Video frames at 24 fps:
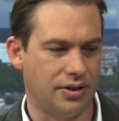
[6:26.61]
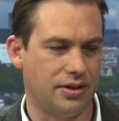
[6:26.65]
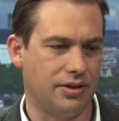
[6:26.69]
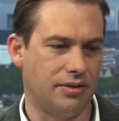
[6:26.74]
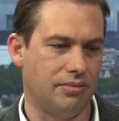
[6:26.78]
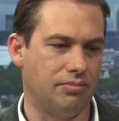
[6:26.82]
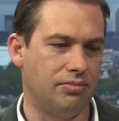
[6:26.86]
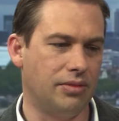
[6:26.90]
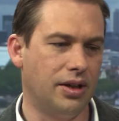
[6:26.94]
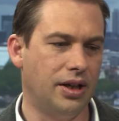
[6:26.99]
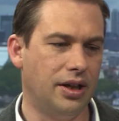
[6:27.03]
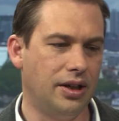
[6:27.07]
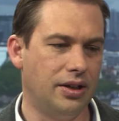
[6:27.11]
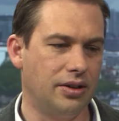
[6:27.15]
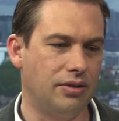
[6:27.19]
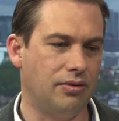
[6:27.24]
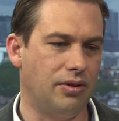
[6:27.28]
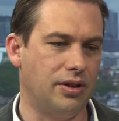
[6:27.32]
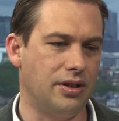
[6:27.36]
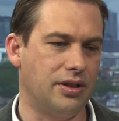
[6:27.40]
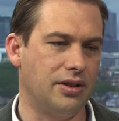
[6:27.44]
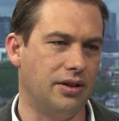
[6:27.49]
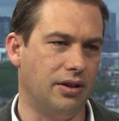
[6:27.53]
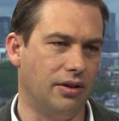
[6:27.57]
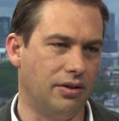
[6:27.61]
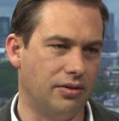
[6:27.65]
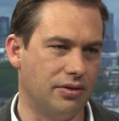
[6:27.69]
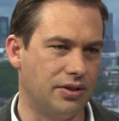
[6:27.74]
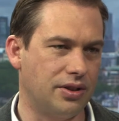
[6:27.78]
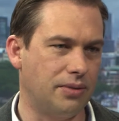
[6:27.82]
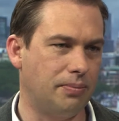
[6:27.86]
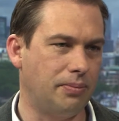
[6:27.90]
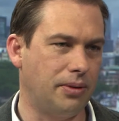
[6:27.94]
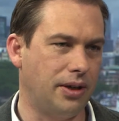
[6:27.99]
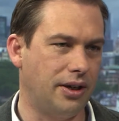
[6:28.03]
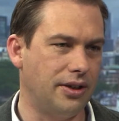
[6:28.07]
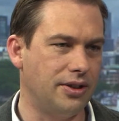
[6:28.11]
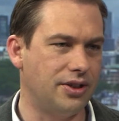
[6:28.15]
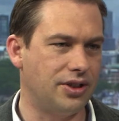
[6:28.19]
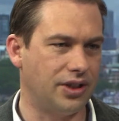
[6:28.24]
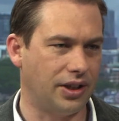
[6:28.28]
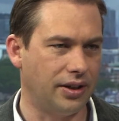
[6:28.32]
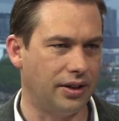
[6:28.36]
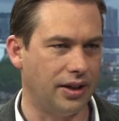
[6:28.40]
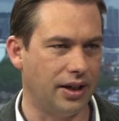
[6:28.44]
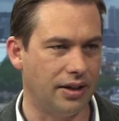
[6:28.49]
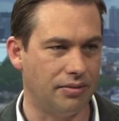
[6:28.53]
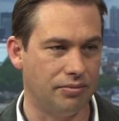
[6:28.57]
There's quite a long supply
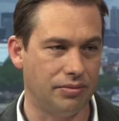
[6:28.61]
chain there,